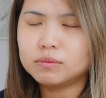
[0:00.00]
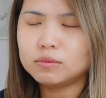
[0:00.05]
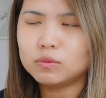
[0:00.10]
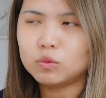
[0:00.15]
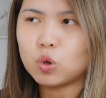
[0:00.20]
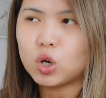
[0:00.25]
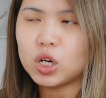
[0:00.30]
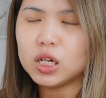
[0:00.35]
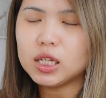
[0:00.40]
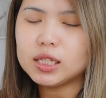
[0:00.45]

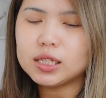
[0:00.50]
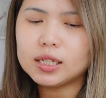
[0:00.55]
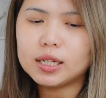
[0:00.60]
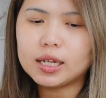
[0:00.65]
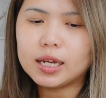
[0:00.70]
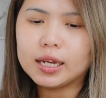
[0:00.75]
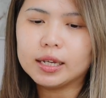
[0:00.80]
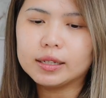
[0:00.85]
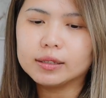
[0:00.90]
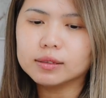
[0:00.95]
wallet
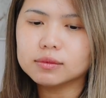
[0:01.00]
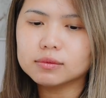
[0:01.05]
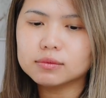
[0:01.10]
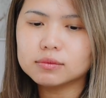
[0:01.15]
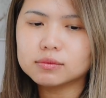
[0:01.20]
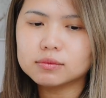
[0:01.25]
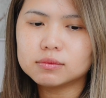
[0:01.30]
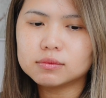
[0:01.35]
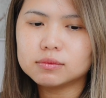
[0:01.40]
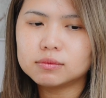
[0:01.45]

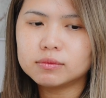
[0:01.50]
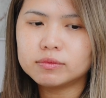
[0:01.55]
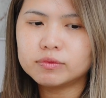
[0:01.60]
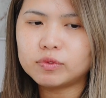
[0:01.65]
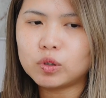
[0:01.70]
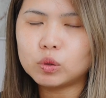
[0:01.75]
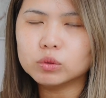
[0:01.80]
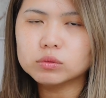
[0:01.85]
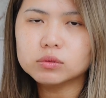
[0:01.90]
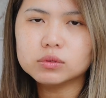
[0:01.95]
and
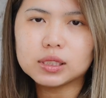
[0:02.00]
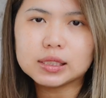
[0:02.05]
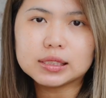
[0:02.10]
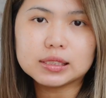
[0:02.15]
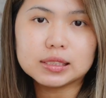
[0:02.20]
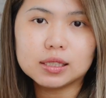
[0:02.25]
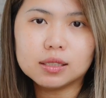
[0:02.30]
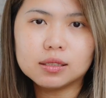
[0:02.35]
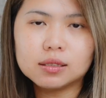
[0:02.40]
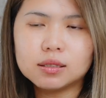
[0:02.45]
phone,
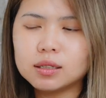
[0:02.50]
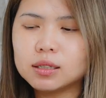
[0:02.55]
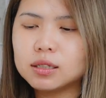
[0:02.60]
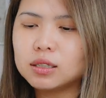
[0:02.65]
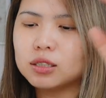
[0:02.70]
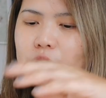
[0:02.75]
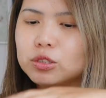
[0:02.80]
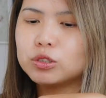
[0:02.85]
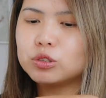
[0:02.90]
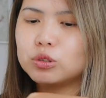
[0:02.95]
that's it.
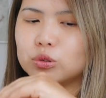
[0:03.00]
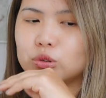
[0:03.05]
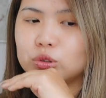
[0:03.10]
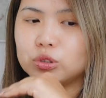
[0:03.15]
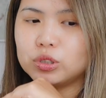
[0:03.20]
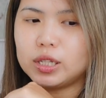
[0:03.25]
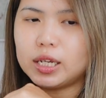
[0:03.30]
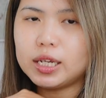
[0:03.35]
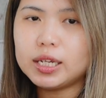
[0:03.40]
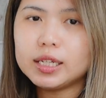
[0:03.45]
So
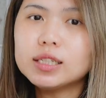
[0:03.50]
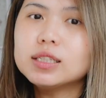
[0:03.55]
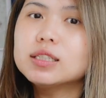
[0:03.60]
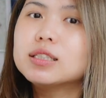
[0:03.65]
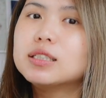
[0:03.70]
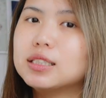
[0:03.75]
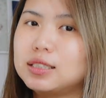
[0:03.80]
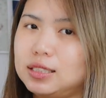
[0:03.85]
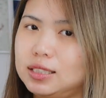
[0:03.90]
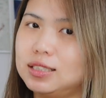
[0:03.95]
today
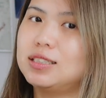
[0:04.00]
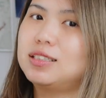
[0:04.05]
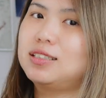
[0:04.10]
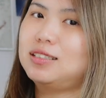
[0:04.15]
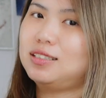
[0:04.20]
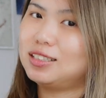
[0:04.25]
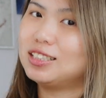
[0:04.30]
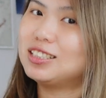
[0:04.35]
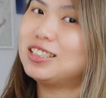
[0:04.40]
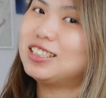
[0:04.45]
this
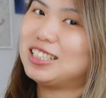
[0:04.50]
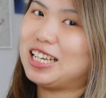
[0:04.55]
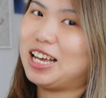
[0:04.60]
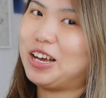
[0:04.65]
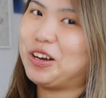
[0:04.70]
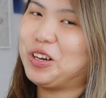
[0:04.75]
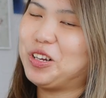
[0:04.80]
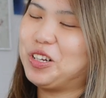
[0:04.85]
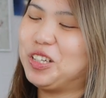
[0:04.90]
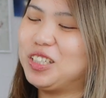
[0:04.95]
is this is
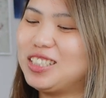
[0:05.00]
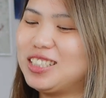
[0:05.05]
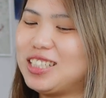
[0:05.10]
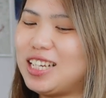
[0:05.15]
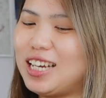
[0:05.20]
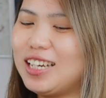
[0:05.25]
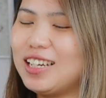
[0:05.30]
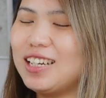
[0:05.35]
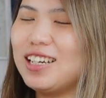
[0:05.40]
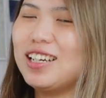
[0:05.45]
how it looks
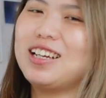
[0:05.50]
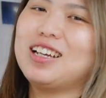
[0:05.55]
like.